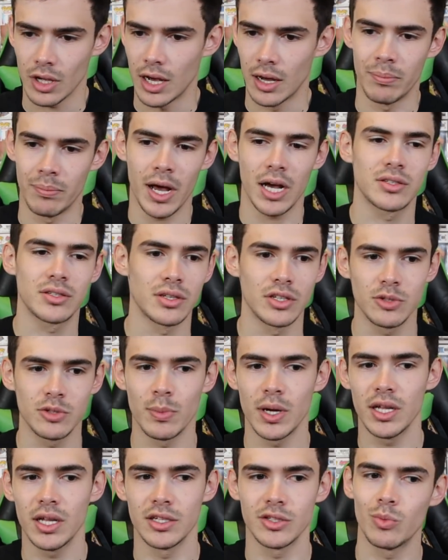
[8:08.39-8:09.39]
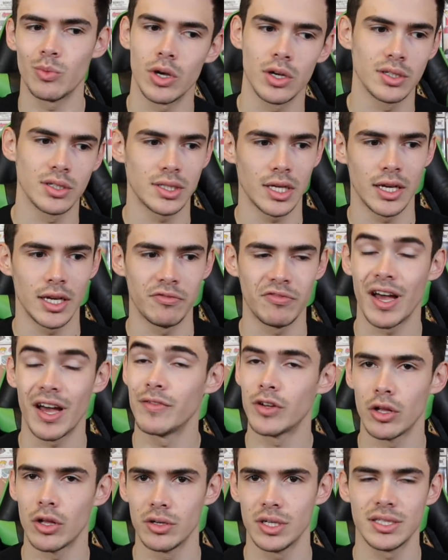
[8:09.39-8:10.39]
uh, Box Lunch money as well as a
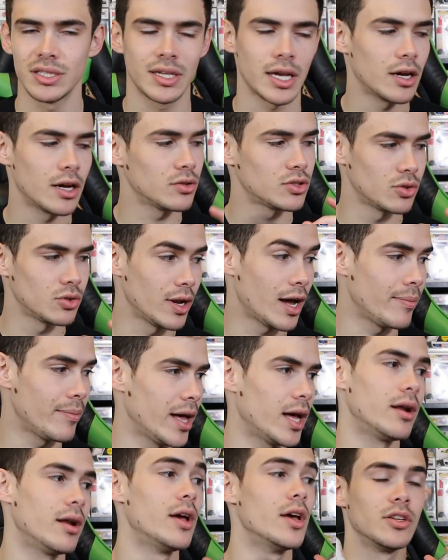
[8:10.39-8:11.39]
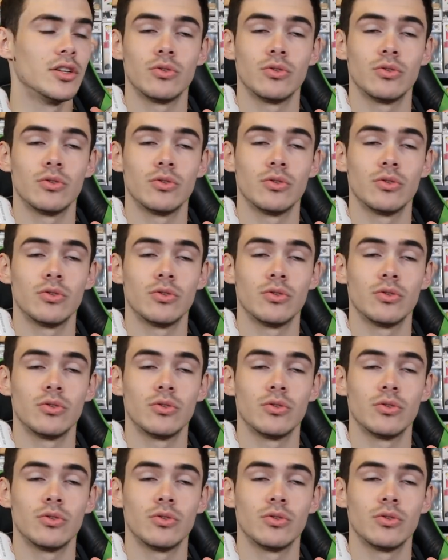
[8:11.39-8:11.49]
five dollar discount, so not bad.